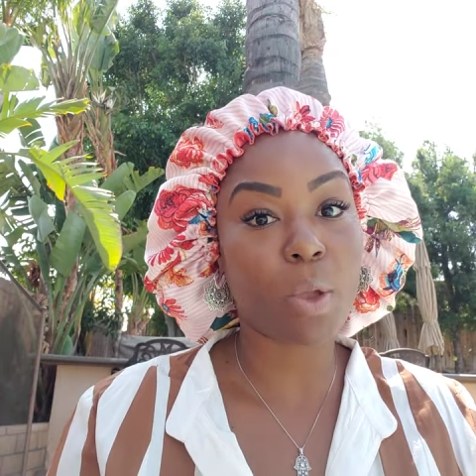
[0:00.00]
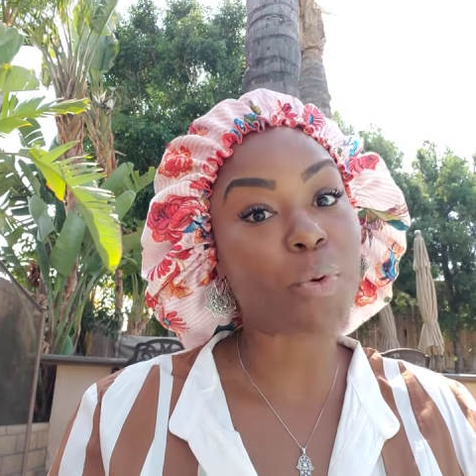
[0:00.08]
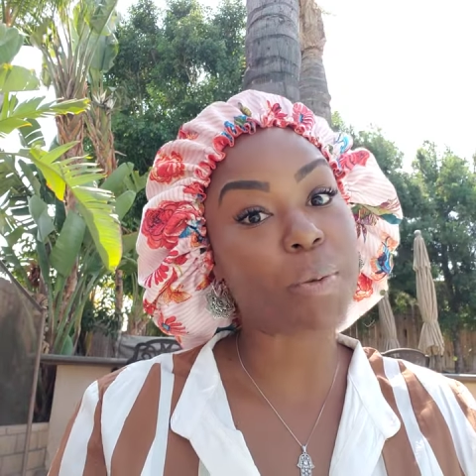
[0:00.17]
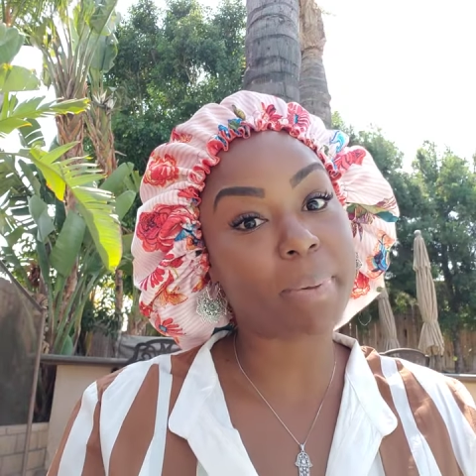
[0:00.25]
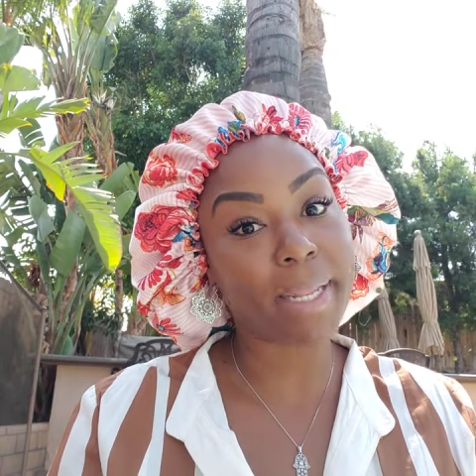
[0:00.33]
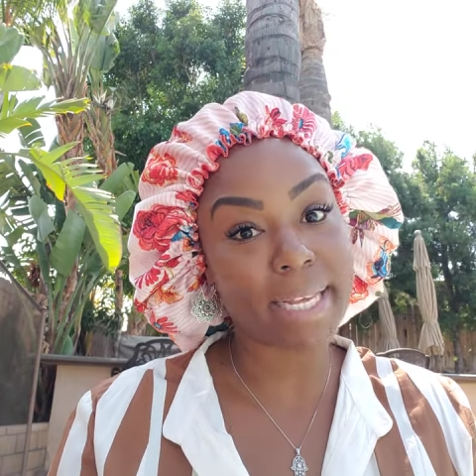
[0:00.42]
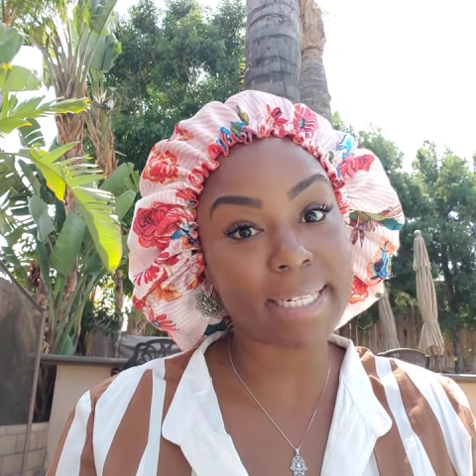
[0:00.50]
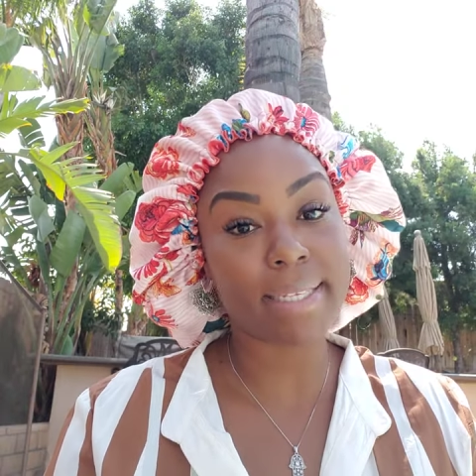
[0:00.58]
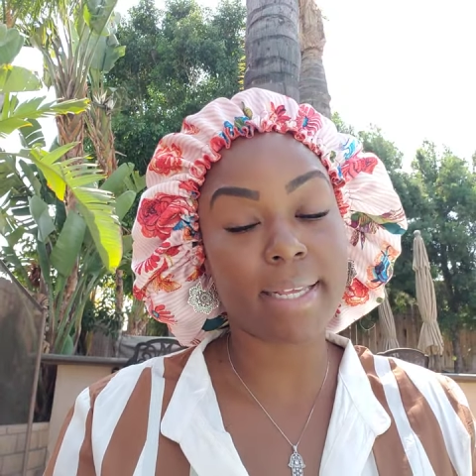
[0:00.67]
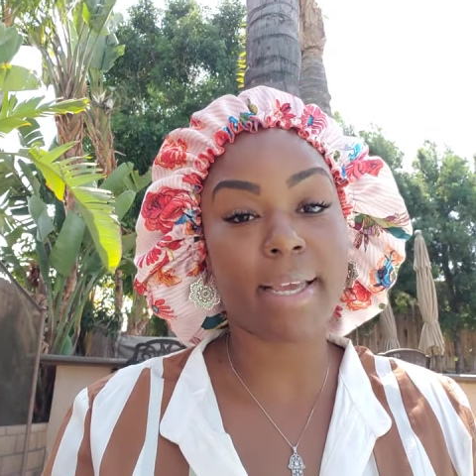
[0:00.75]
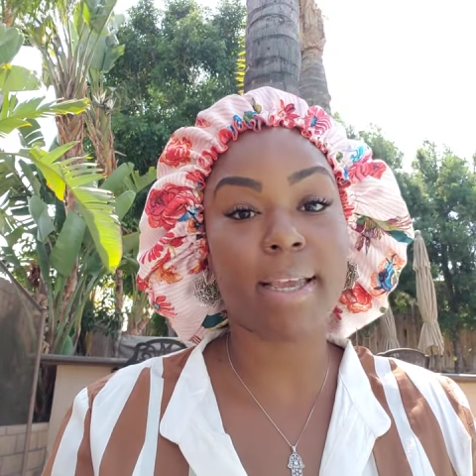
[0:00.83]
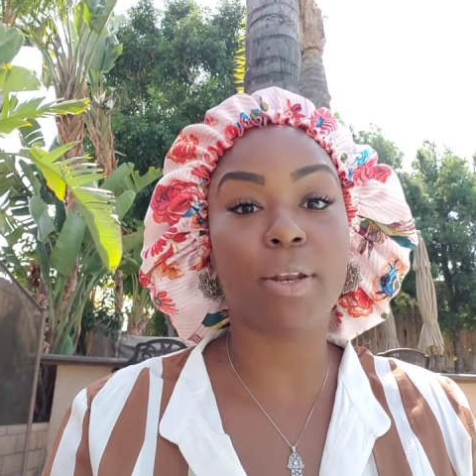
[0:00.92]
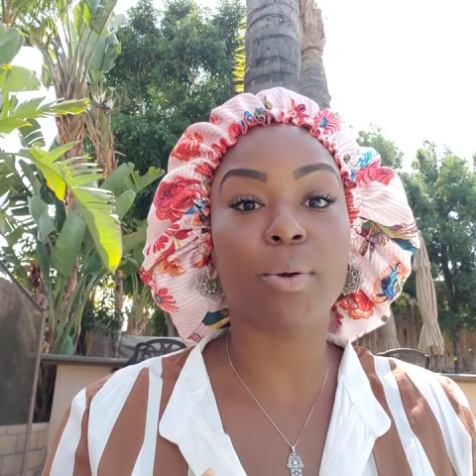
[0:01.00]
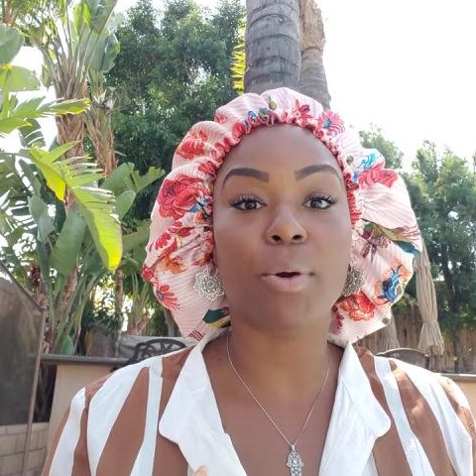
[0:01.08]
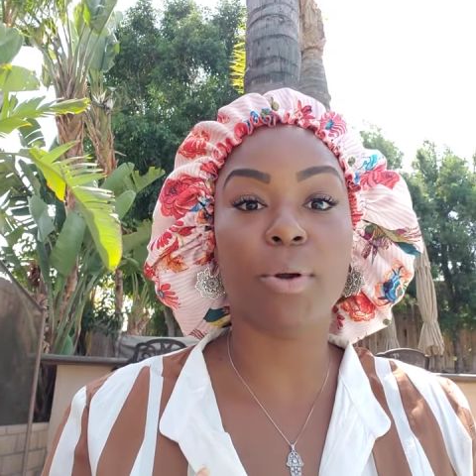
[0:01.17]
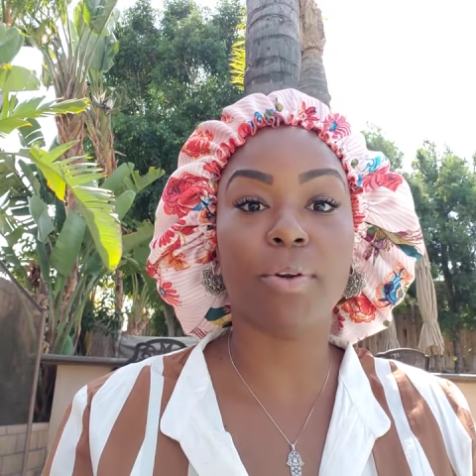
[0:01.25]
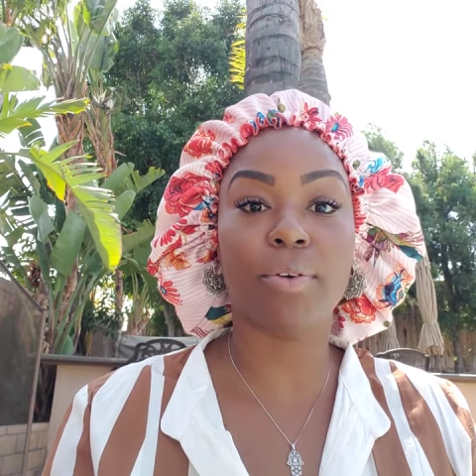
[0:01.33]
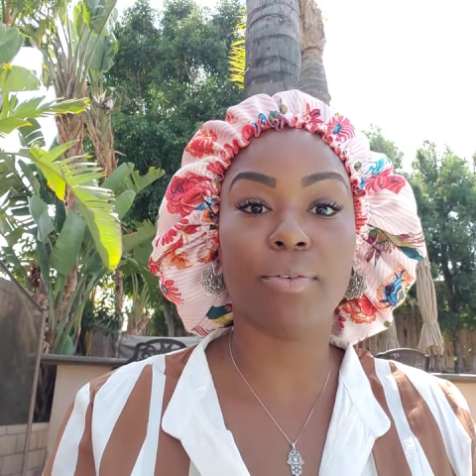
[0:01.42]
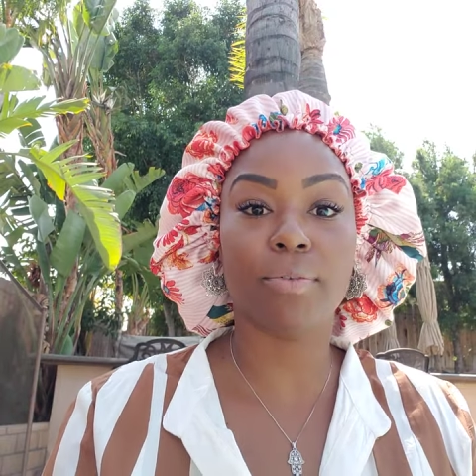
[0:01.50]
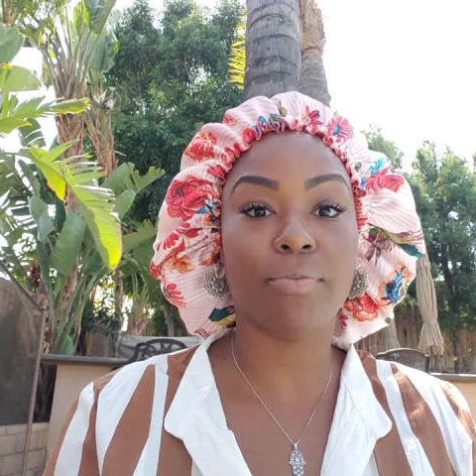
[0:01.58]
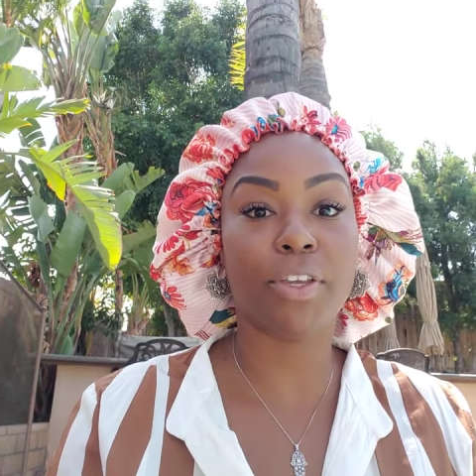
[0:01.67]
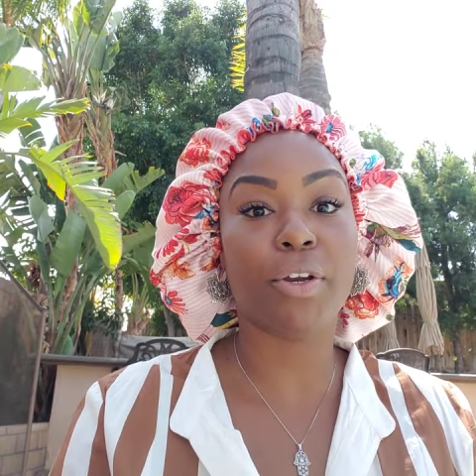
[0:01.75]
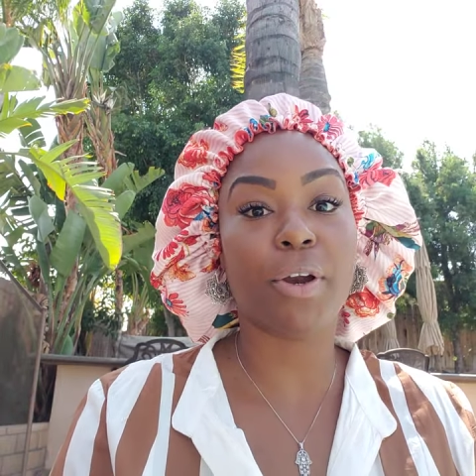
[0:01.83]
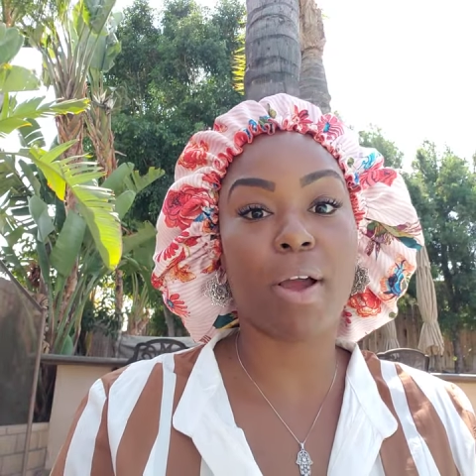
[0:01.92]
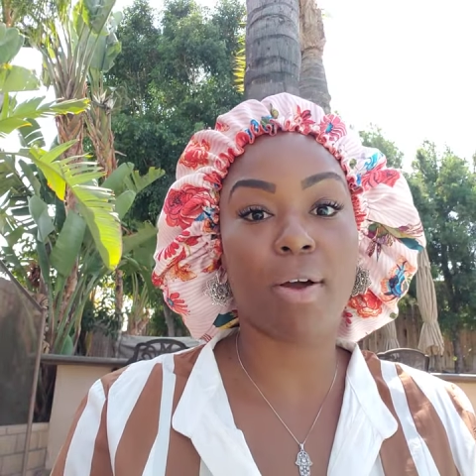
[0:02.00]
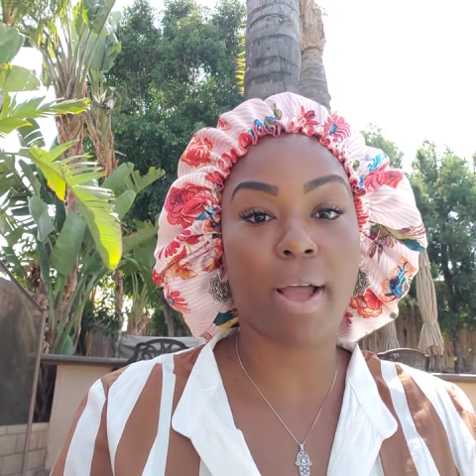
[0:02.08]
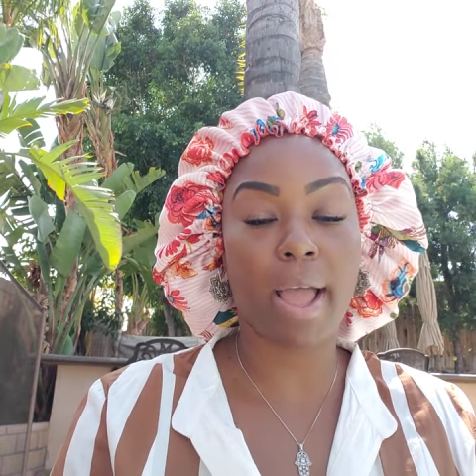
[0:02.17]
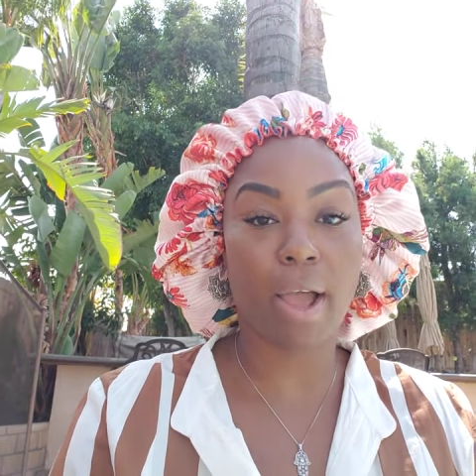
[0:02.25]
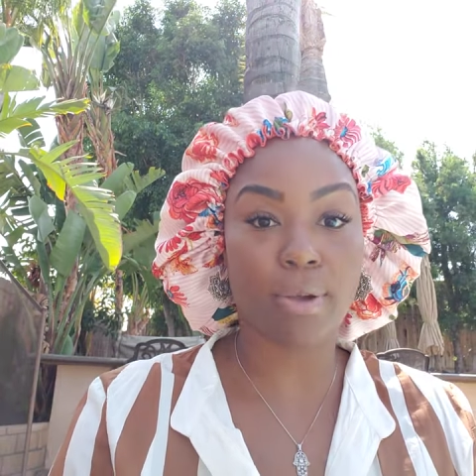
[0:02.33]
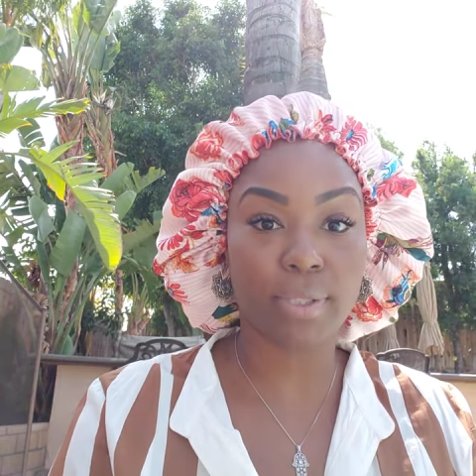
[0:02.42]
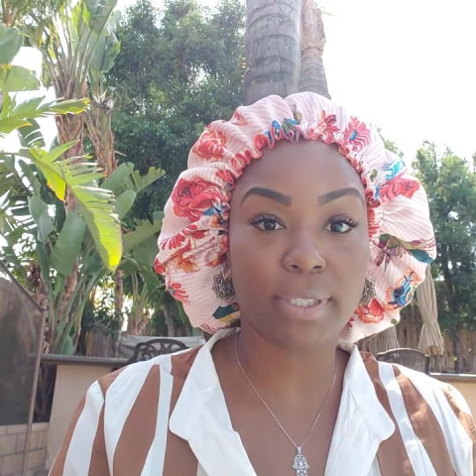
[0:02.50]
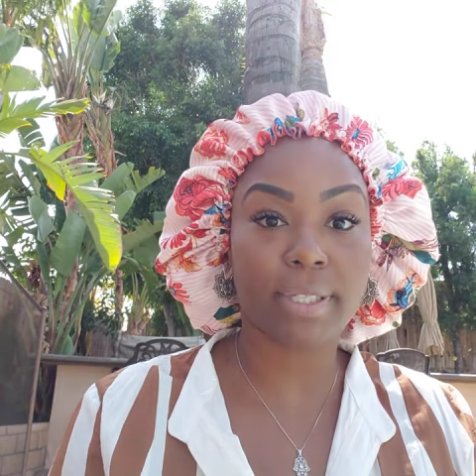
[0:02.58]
replace it or figure out how